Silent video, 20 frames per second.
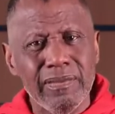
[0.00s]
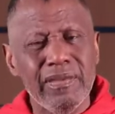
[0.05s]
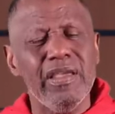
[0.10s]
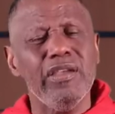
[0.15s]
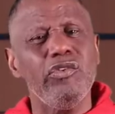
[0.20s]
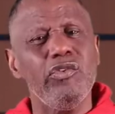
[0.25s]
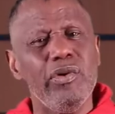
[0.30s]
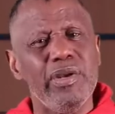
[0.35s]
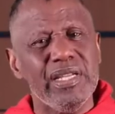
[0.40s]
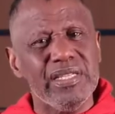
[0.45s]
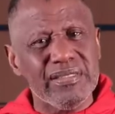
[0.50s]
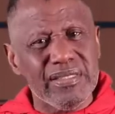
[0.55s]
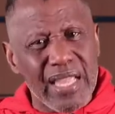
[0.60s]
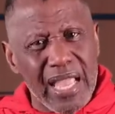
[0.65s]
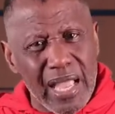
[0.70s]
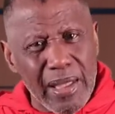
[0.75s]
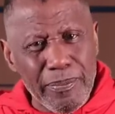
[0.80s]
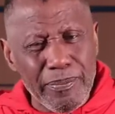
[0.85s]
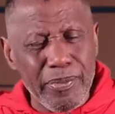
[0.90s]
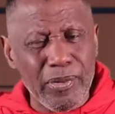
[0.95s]
They're your
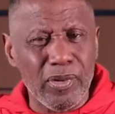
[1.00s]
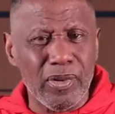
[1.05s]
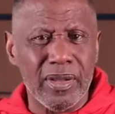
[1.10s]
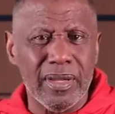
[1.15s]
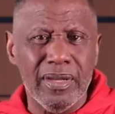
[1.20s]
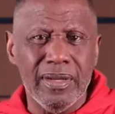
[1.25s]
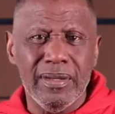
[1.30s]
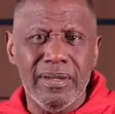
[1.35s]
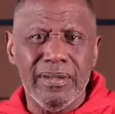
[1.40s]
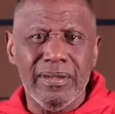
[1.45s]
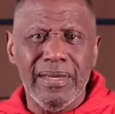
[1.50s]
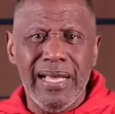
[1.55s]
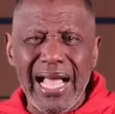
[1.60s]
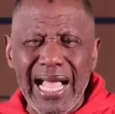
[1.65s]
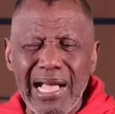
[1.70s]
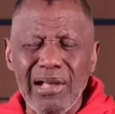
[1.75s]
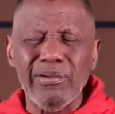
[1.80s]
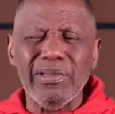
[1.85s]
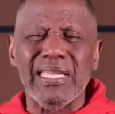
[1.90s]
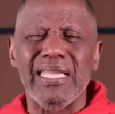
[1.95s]
example.
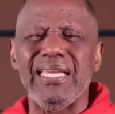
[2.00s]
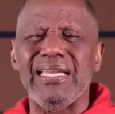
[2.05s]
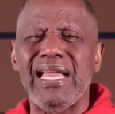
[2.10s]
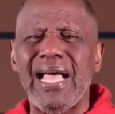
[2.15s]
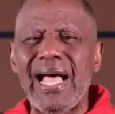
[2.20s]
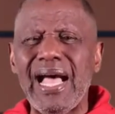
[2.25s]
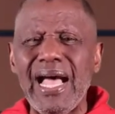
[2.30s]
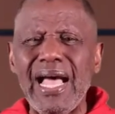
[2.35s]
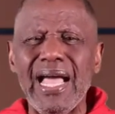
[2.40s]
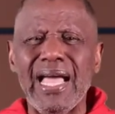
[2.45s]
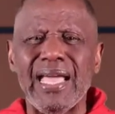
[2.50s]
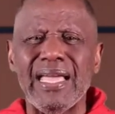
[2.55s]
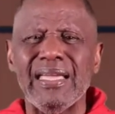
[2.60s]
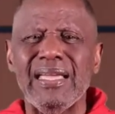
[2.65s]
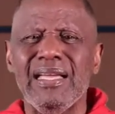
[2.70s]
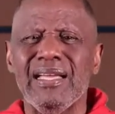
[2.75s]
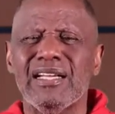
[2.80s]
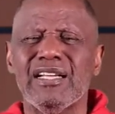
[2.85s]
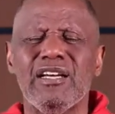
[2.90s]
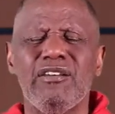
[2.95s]
How can
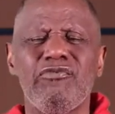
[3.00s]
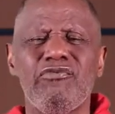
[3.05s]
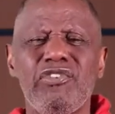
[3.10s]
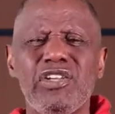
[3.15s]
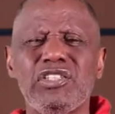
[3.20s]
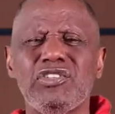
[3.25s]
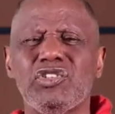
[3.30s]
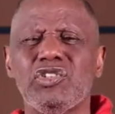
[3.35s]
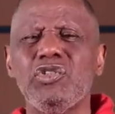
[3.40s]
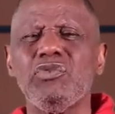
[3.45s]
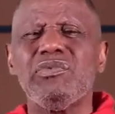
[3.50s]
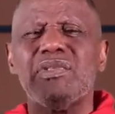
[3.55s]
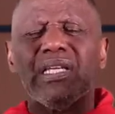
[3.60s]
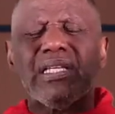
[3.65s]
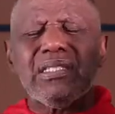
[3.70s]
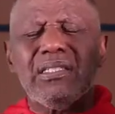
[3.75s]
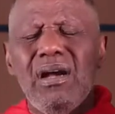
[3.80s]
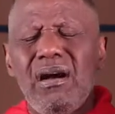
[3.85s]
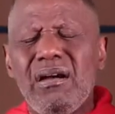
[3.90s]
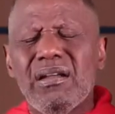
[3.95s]
I convince you
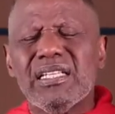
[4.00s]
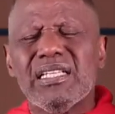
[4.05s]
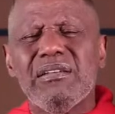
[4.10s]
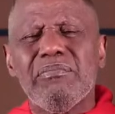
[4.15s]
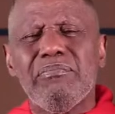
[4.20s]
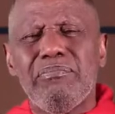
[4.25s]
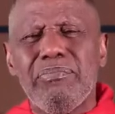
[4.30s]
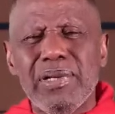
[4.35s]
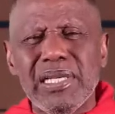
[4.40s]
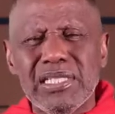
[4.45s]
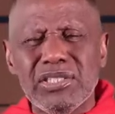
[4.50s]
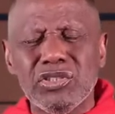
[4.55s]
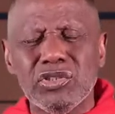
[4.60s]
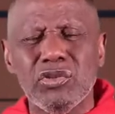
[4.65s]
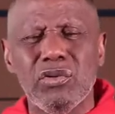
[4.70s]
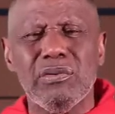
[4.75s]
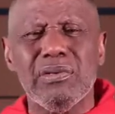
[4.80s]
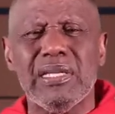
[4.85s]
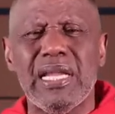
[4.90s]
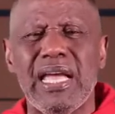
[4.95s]
that God can
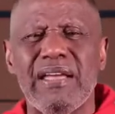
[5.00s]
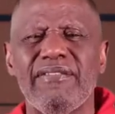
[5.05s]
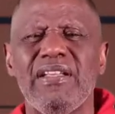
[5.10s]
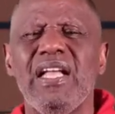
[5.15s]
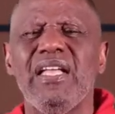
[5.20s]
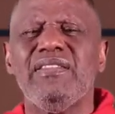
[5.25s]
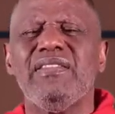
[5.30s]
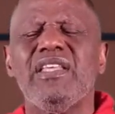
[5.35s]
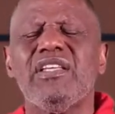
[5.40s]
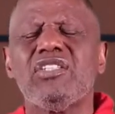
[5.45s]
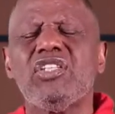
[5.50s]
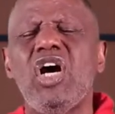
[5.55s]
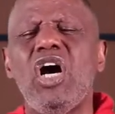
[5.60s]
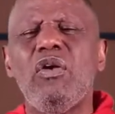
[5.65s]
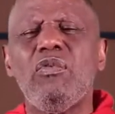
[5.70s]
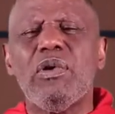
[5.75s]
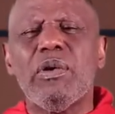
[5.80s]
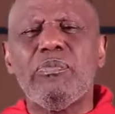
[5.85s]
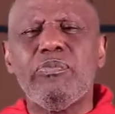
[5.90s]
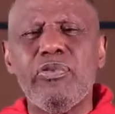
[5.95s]
bless your life, that
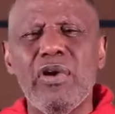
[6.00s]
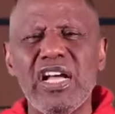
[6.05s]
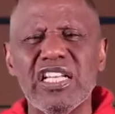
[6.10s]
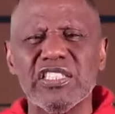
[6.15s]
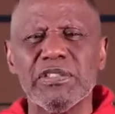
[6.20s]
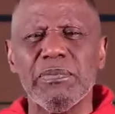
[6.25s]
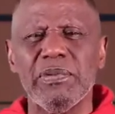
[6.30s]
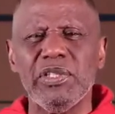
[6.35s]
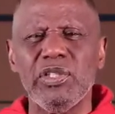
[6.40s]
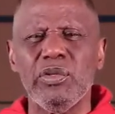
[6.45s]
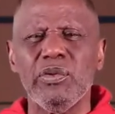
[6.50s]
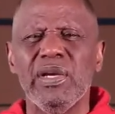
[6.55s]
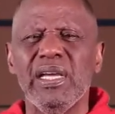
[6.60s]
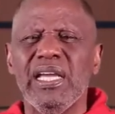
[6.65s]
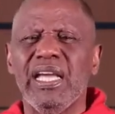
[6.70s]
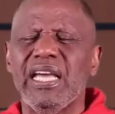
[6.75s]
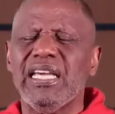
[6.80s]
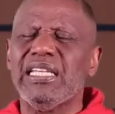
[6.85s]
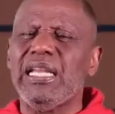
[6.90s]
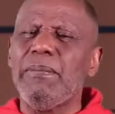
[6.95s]
God will prosper you,
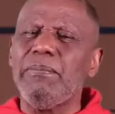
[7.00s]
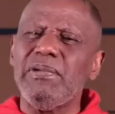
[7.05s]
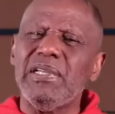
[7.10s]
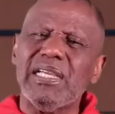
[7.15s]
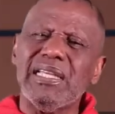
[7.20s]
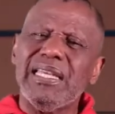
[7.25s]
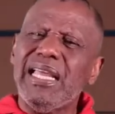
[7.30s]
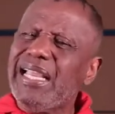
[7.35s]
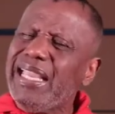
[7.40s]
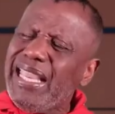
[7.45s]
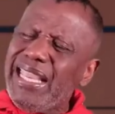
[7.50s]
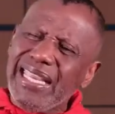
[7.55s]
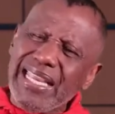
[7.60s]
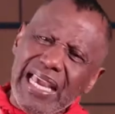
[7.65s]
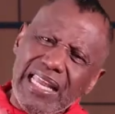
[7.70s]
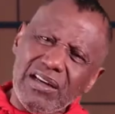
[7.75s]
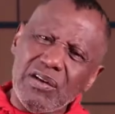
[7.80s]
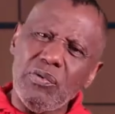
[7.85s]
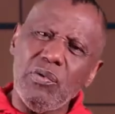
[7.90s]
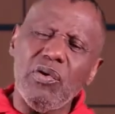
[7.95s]
and I'm looking like I ain't
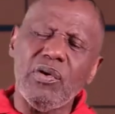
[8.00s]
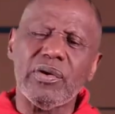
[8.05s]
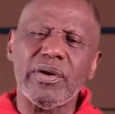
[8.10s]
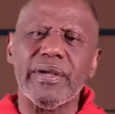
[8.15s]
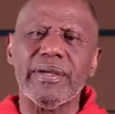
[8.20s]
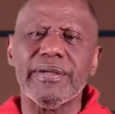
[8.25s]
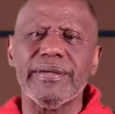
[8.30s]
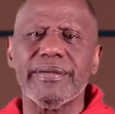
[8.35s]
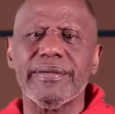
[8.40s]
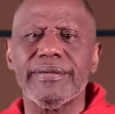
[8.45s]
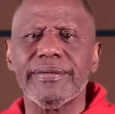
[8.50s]
got a quarter?